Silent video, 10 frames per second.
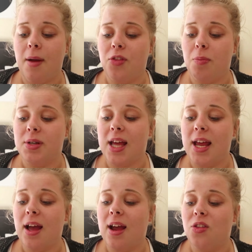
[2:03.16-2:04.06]
at the
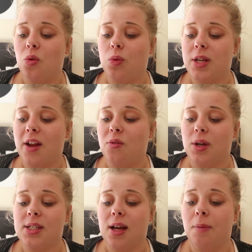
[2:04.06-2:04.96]
bodega in the dead of
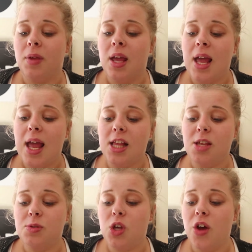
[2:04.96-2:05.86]
winter, it's
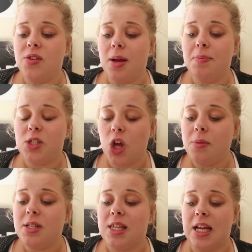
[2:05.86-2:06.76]

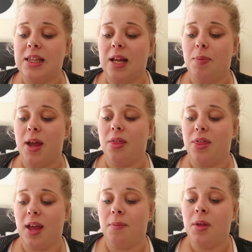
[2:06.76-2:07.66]
absurd to think there'd be a
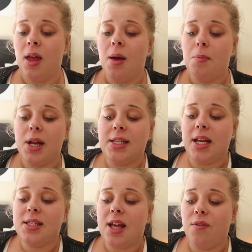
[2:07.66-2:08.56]
thing. But as they
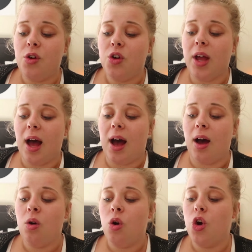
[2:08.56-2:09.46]
discover who they
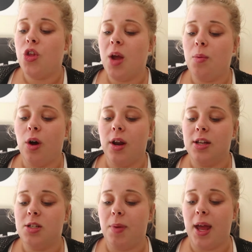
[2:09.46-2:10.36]
are, who they
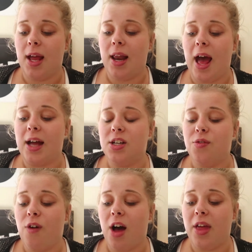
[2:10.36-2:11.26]
want to be, and how to
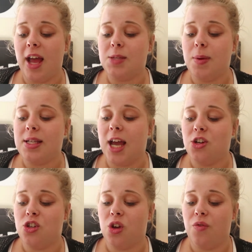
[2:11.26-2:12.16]
defy the
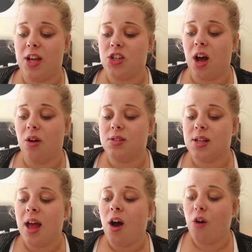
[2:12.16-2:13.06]
expectations of
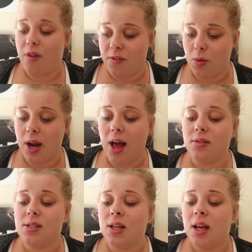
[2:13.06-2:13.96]
everyone
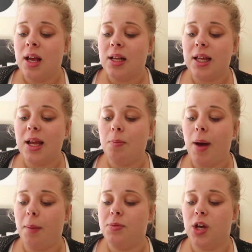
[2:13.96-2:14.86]
else, Lee and
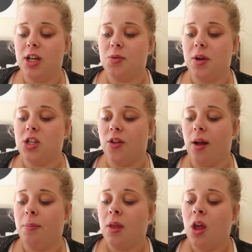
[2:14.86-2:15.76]
Pub turn to each
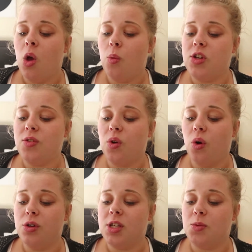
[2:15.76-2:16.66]
other, which of
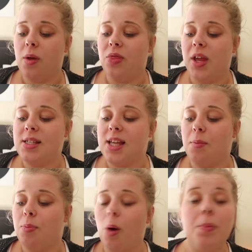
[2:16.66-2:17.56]
course is when things
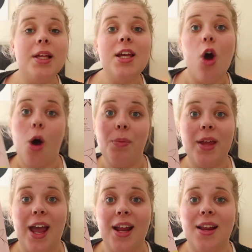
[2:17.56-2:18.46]
get properly
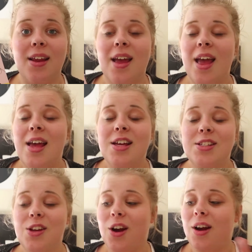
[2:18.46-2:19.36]
complicated.
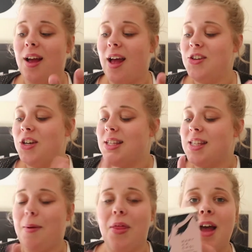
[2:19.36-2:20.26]
So as you can
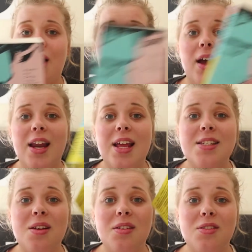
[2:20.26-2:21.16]
see by the cover,
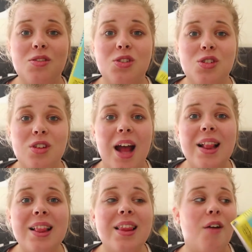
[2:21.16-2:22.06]
I
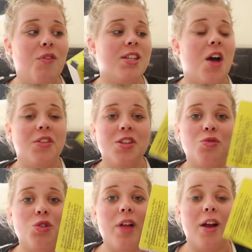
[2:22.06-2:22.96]
love these covers.
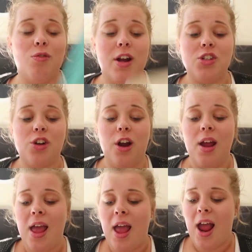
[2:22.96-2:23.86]
It's real like retro,
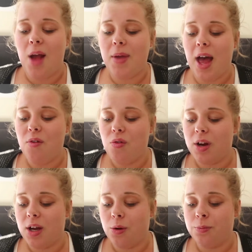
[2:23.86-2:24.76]
and we have a
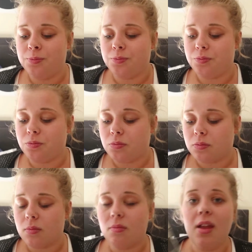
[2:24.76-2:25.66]
real
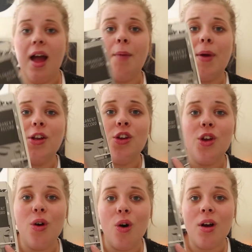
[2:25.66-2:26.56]
like New
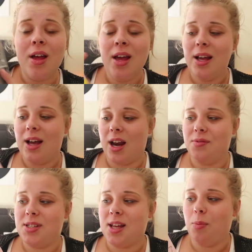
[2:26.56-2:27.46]
York kind
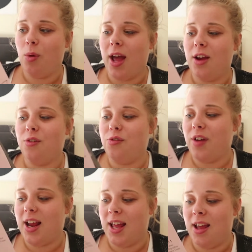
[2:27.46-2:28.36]
of subway
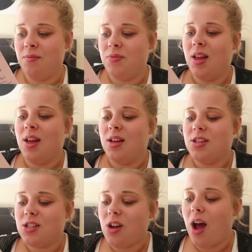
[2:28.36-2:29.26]
graffiti
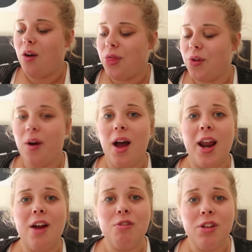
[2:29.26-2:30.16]
style throughout,
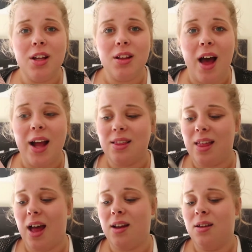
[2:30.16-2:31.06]
and I really like
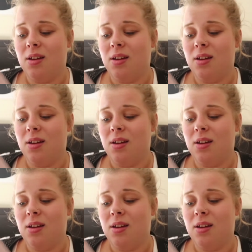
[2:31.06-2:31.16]
that